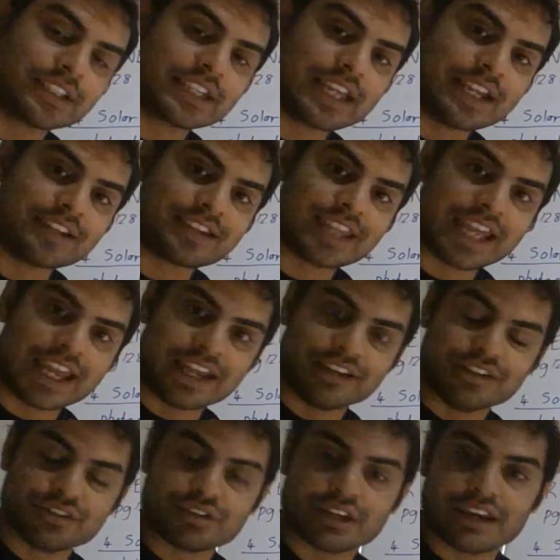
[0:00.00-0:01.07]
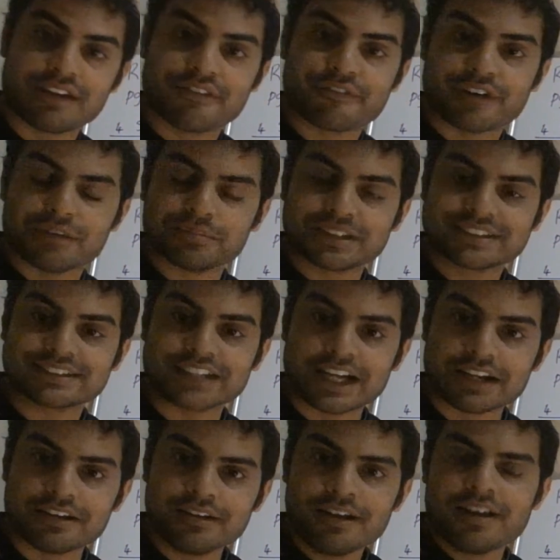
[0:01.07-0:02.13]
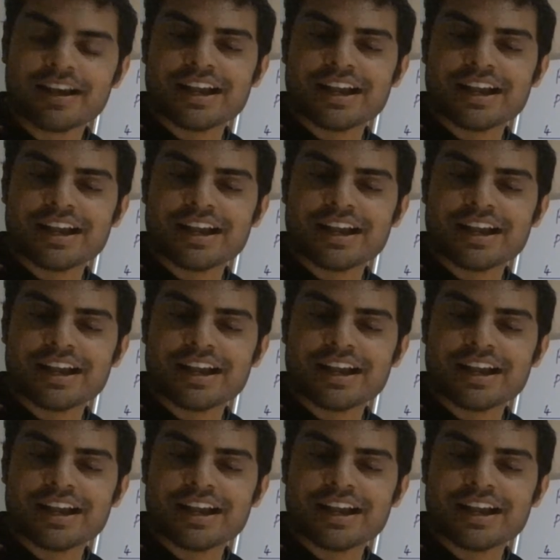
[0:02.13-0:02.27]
get their energy from the sun,